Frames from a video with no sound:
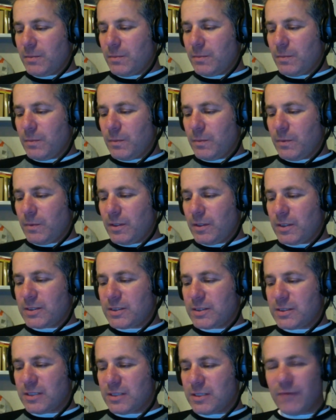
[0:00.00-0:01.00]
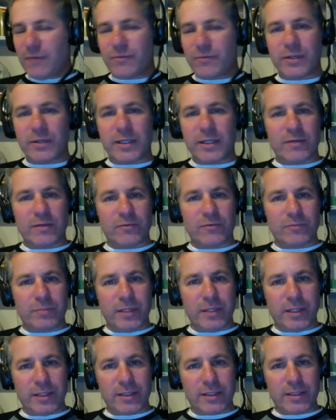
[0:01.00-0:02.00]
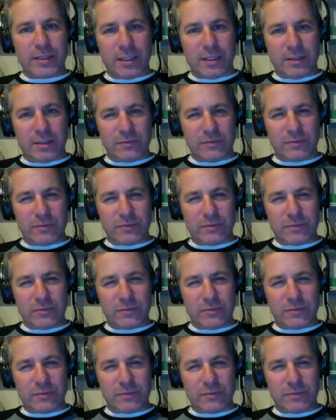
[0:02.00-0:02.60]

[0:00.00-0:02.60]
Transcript: the suffering of being kind of